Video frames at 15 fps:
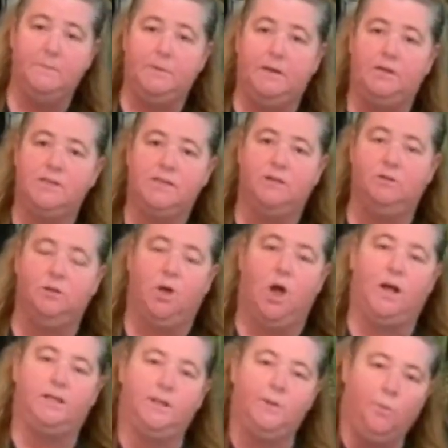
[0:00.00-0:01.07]
because he'll
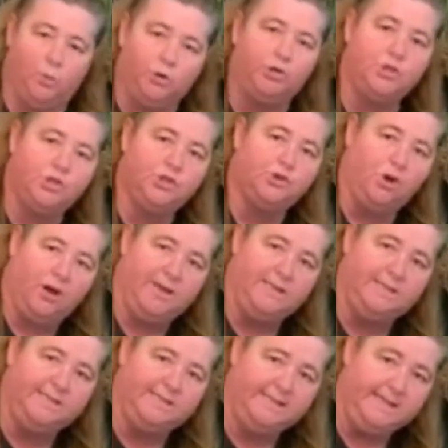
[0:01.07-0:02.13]
likely want to try
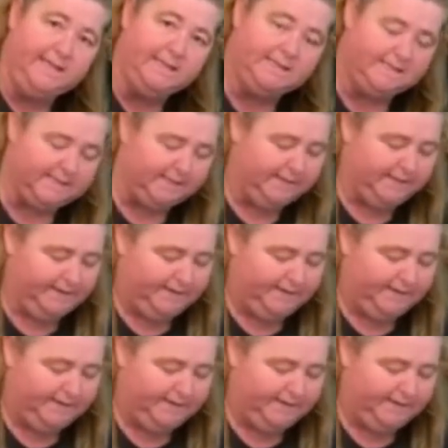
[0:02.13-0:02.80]
and sit.